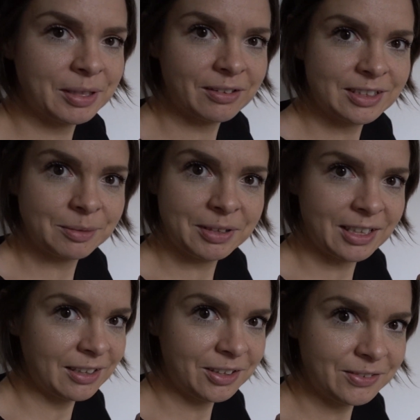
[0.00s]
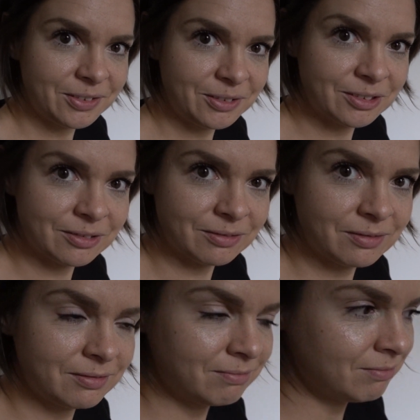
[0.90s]
There is something after all.
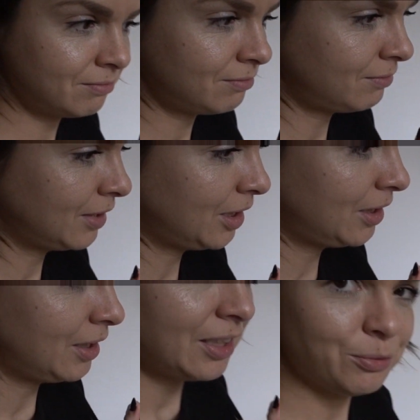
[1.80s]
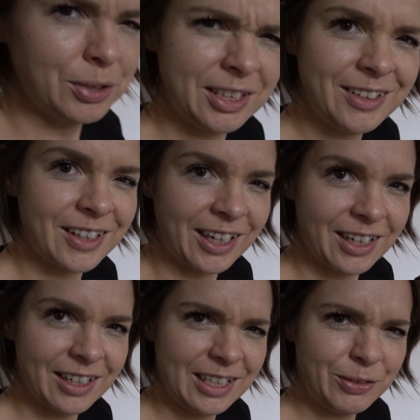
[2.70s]
What do you
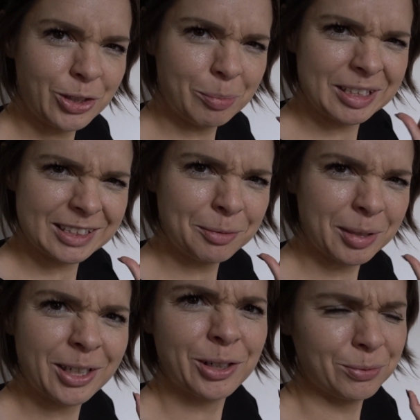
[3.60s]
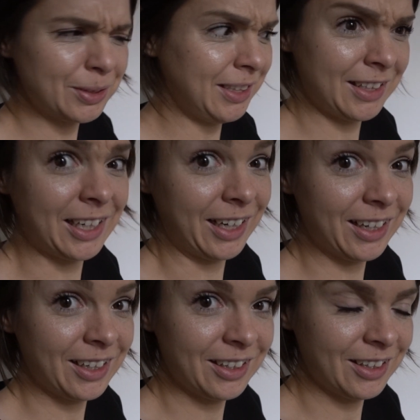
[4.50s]
think? Leave your comments down below of what you think.